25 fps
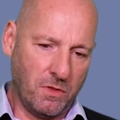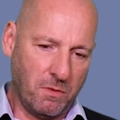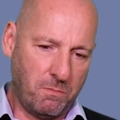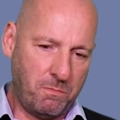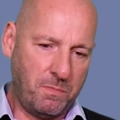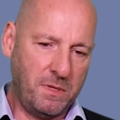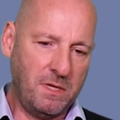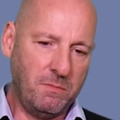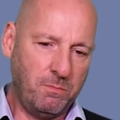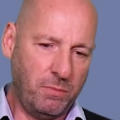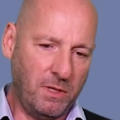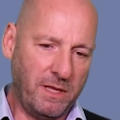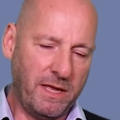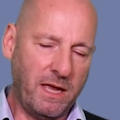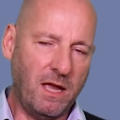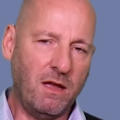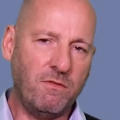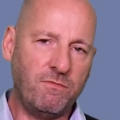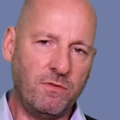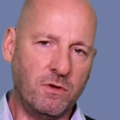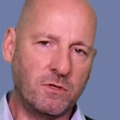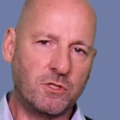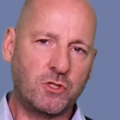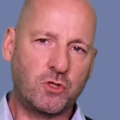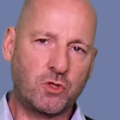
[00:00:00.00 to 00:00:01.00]
the people
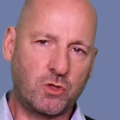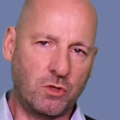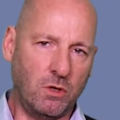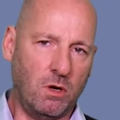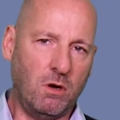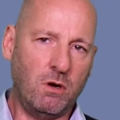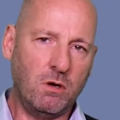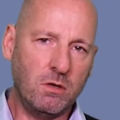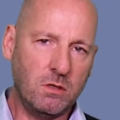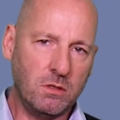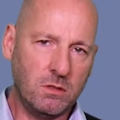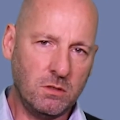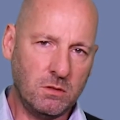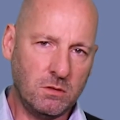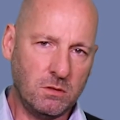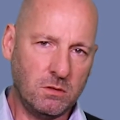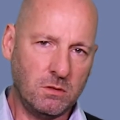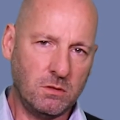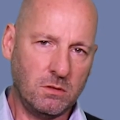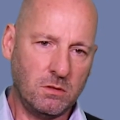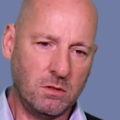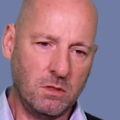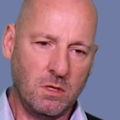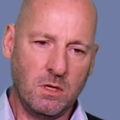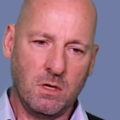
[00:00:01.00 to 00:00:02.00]
have a strong
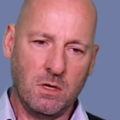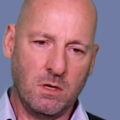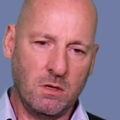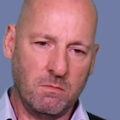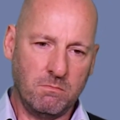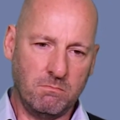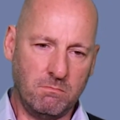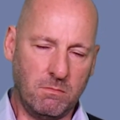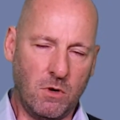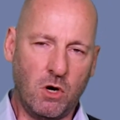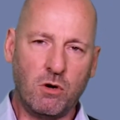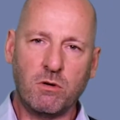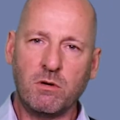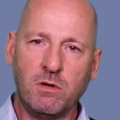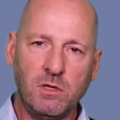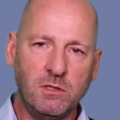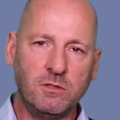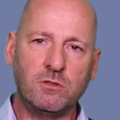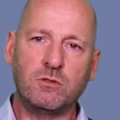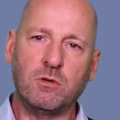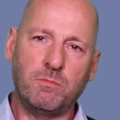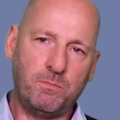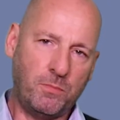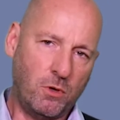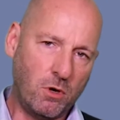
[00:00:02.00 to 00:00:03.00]

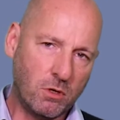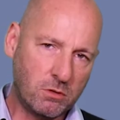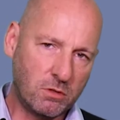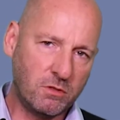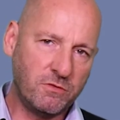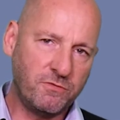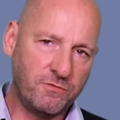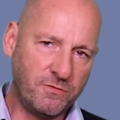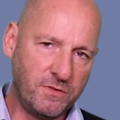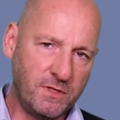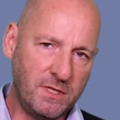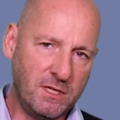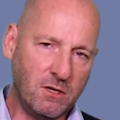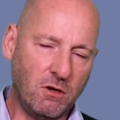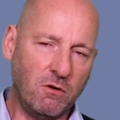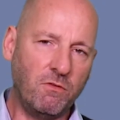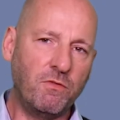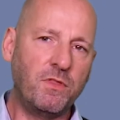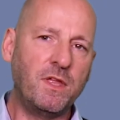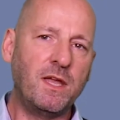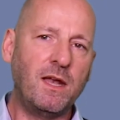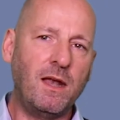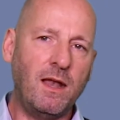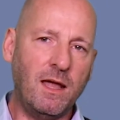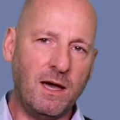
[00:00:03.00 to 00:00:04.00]
moral topography
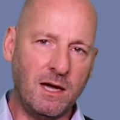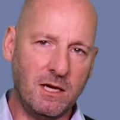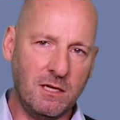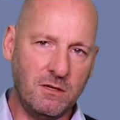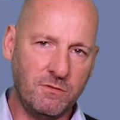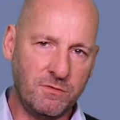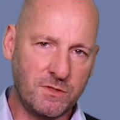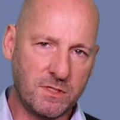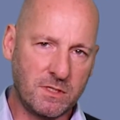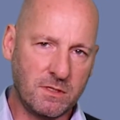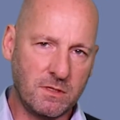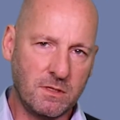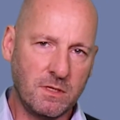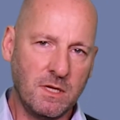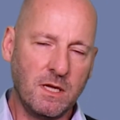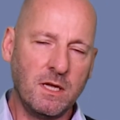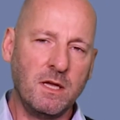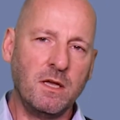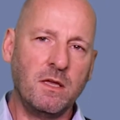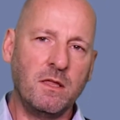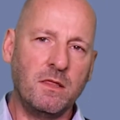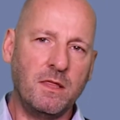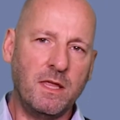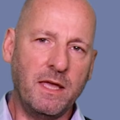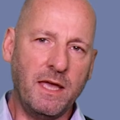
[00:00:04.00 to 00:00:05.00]
of their lives.
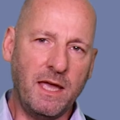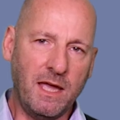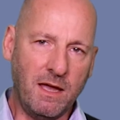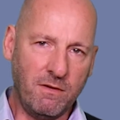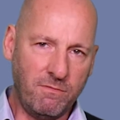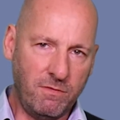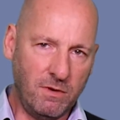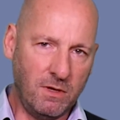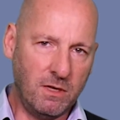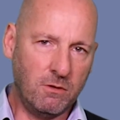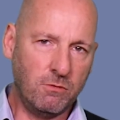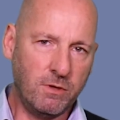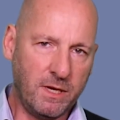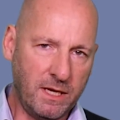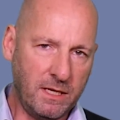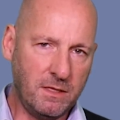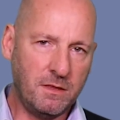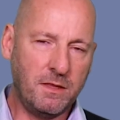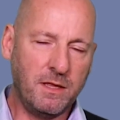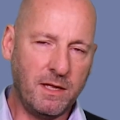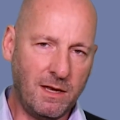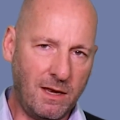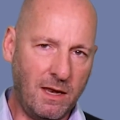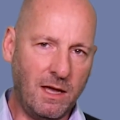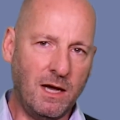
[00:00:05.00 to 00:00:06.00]
They
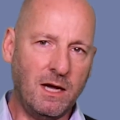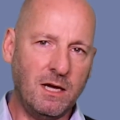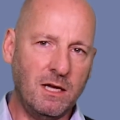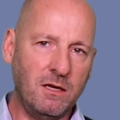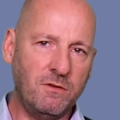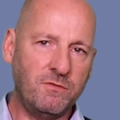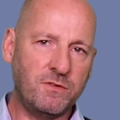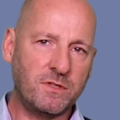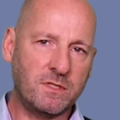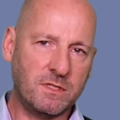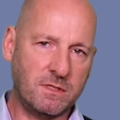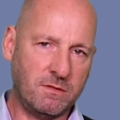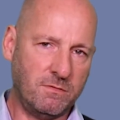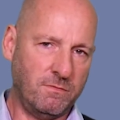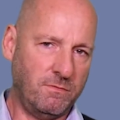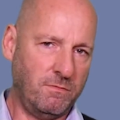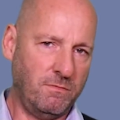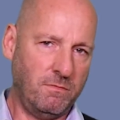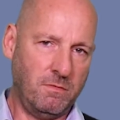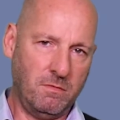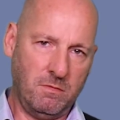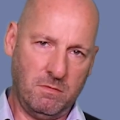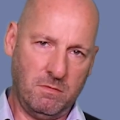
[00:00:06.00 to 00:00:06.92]
evaluate their lives